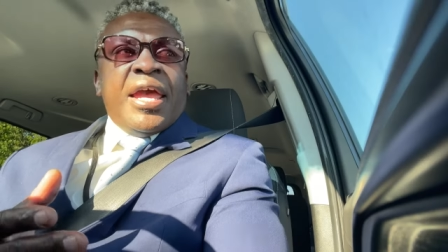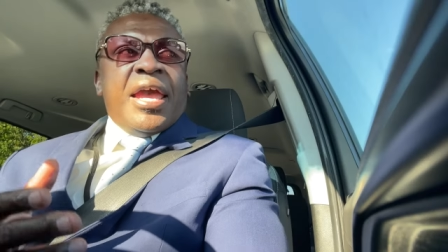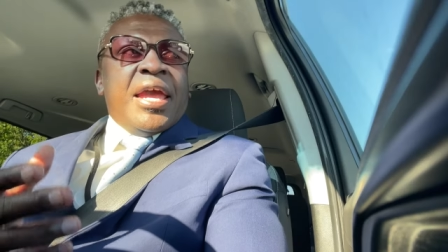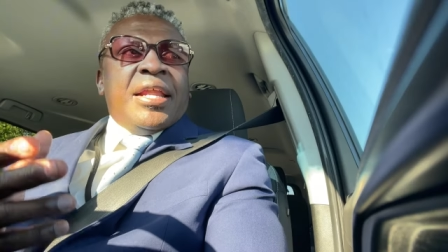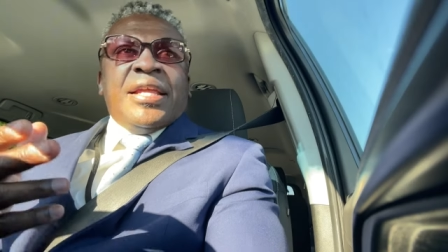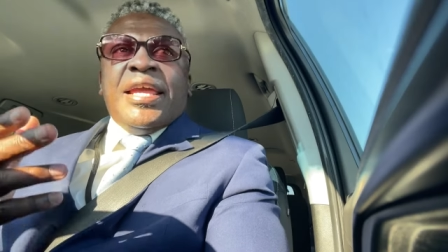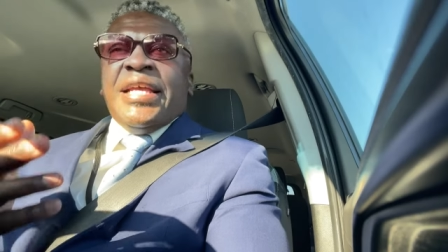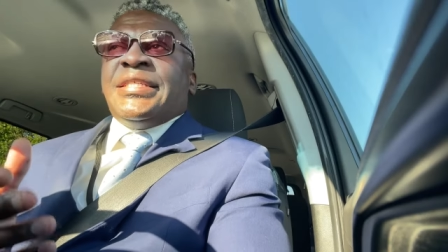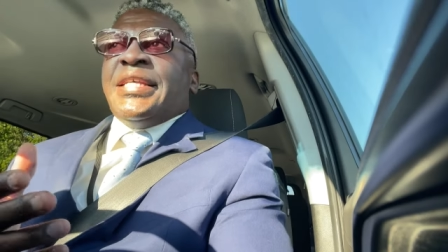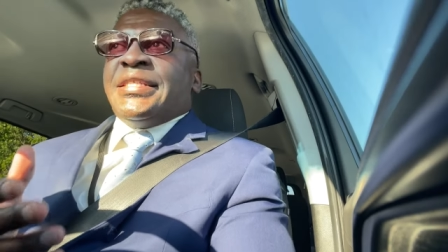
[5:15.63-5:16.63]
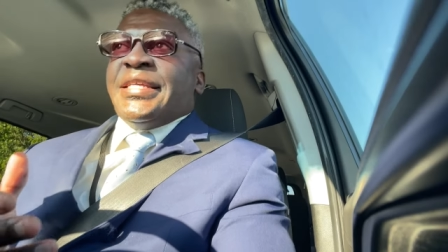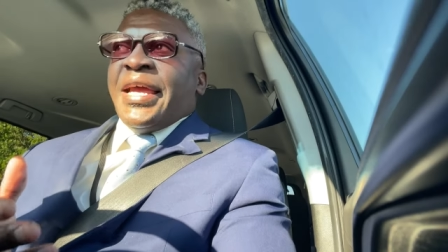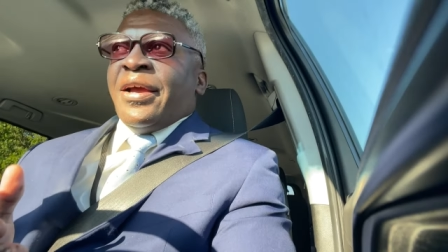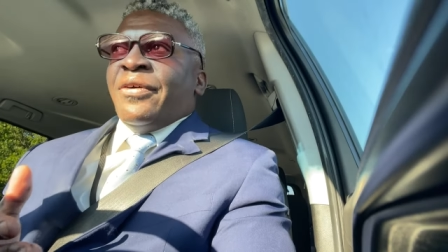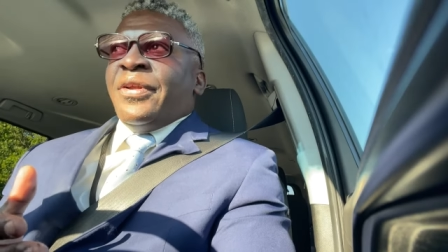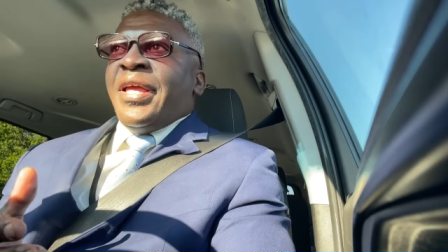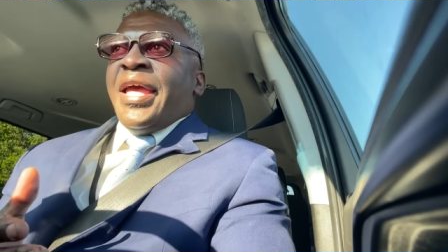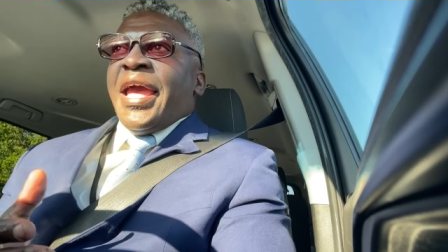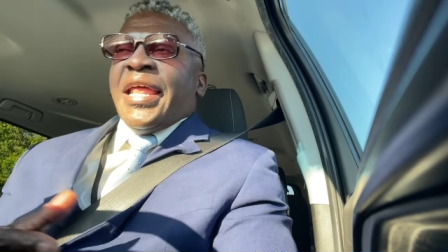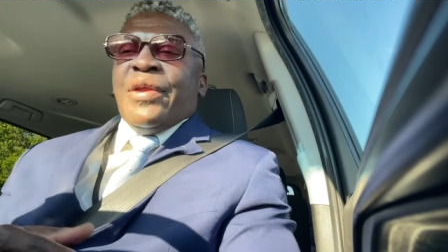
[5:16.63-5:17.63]
and he sits down
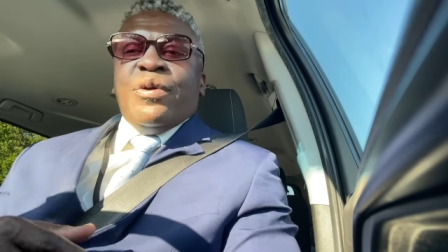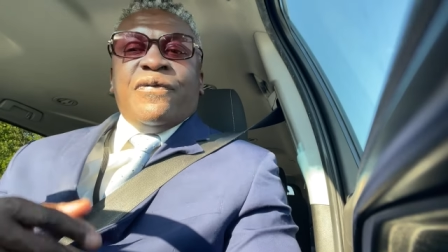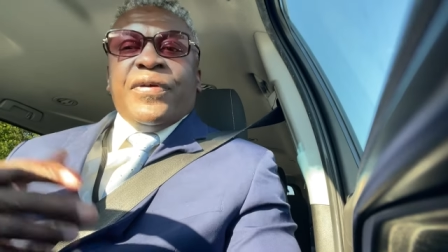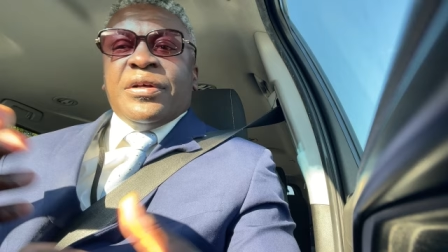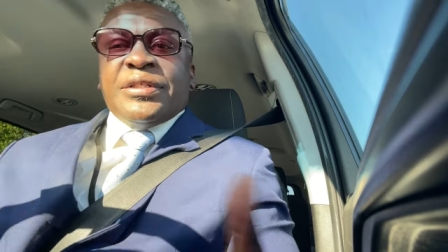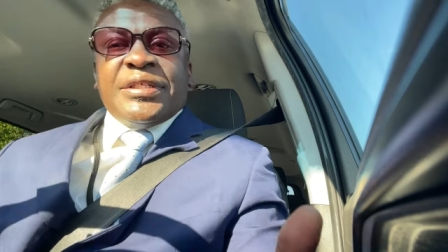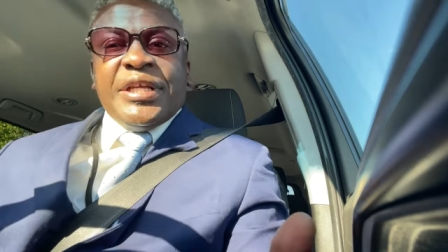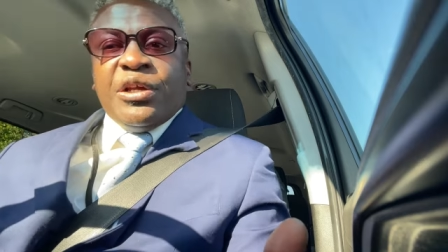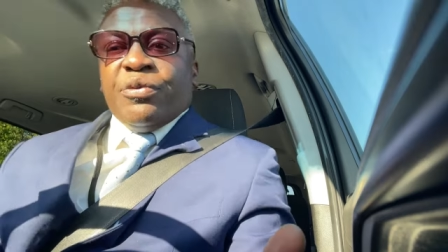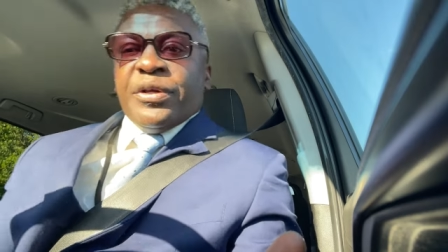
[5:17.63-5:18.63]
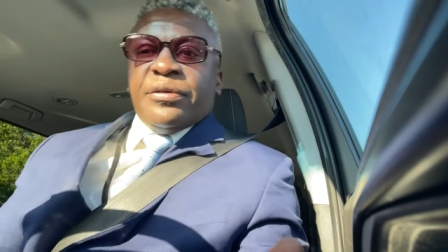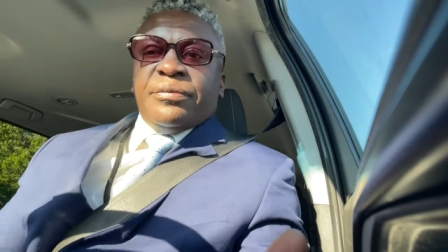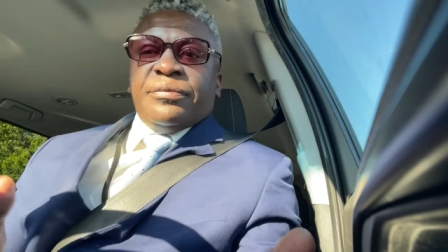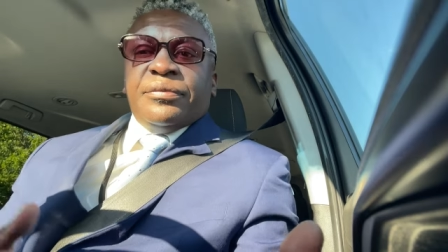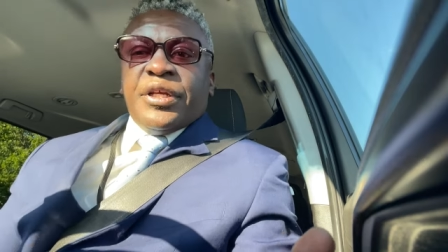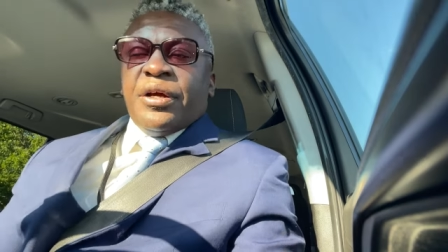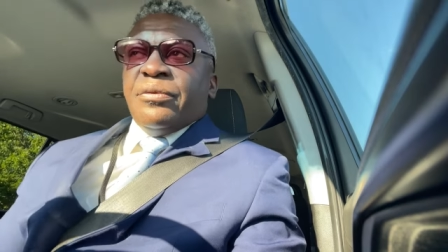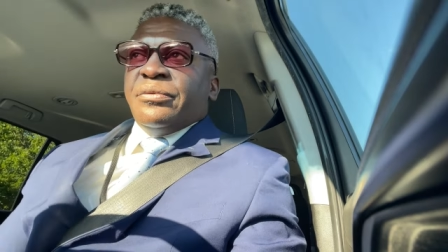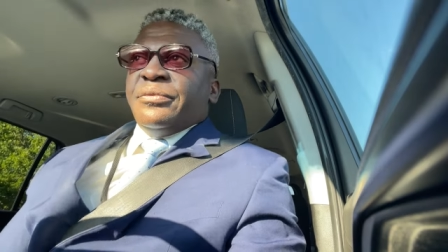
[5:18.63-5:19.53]
and he reveals the secret. Go